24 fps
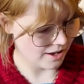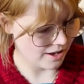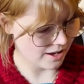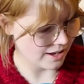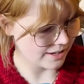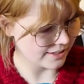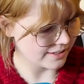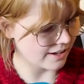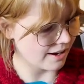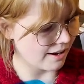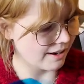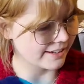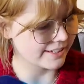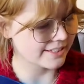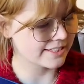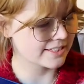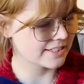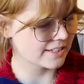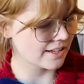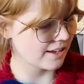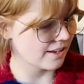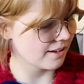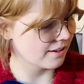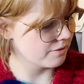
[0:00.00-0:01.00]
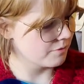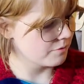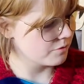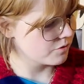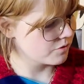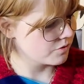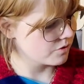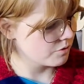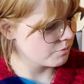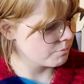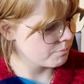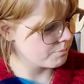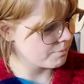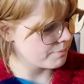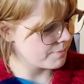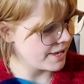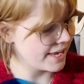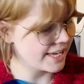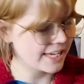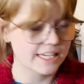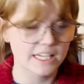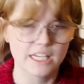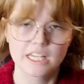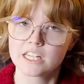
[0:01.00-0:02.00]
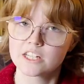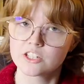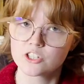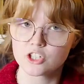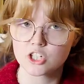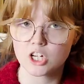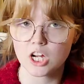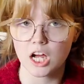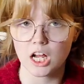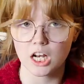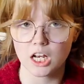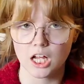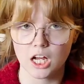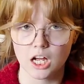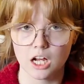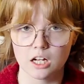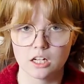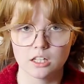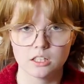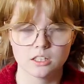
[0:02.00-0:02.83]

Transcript: a nicer pinkish colour.